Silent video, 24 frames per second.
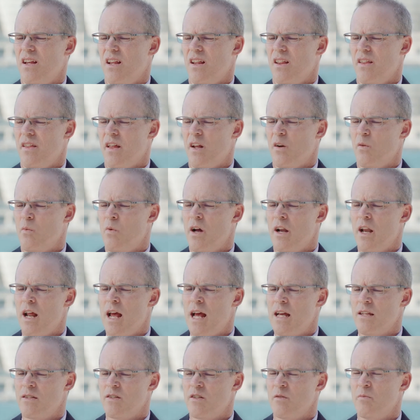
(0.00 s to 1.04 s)
that one
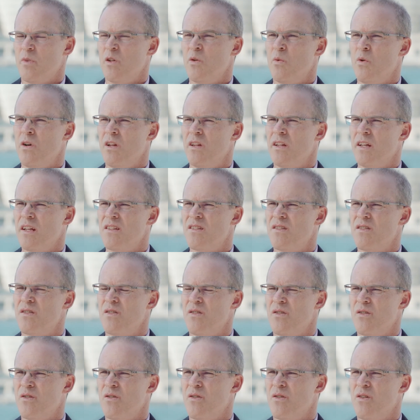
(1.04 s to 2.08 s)
has to be willing
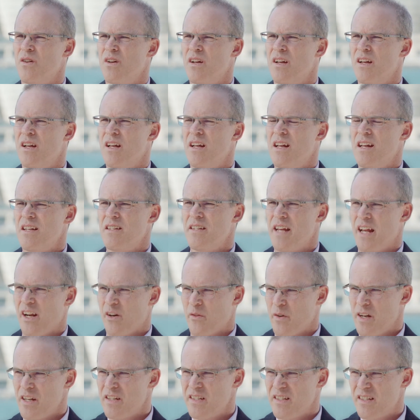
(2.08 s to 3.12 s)
to take
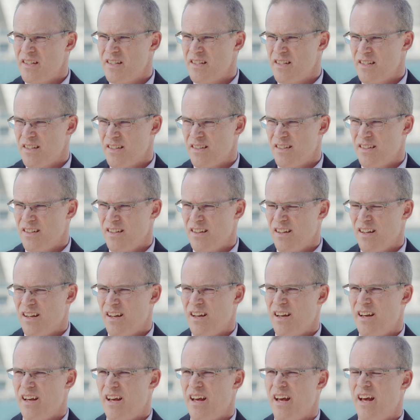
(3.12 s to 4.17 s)
risks
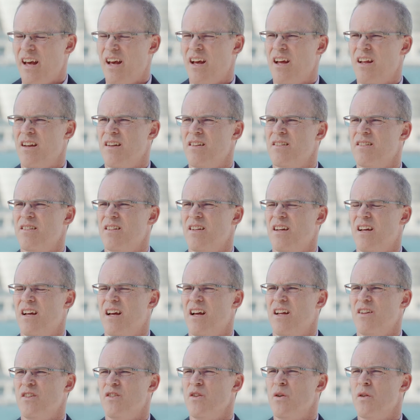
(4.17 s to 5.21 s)
and
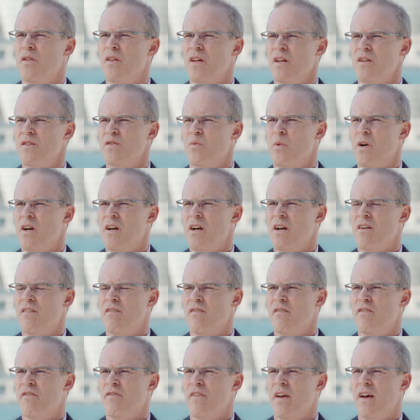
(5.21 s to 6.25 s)
do things where
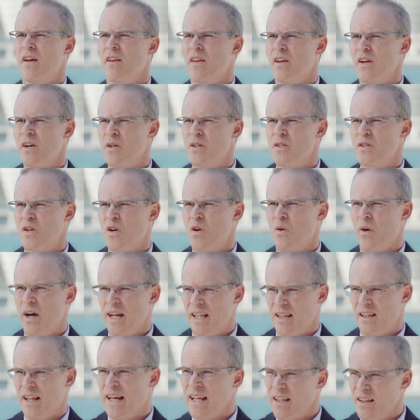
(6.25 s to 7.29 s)
failure is
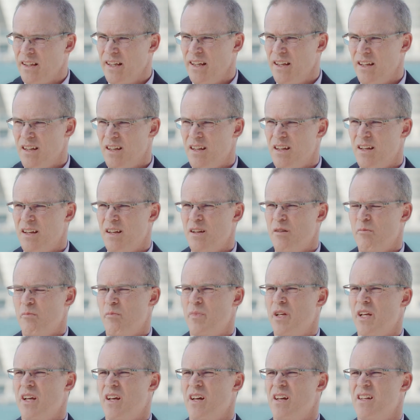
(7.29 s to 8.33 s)
quite likely,
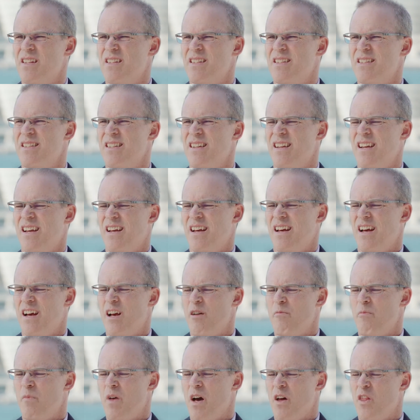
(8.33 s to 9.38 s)
because
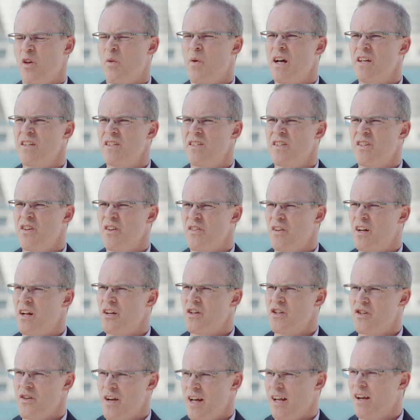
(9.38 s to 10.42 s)
otherwise you're
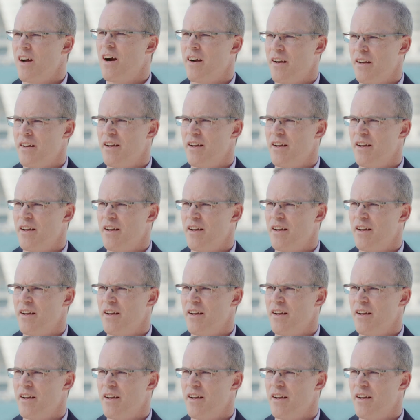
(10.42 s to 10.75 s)
not trying hard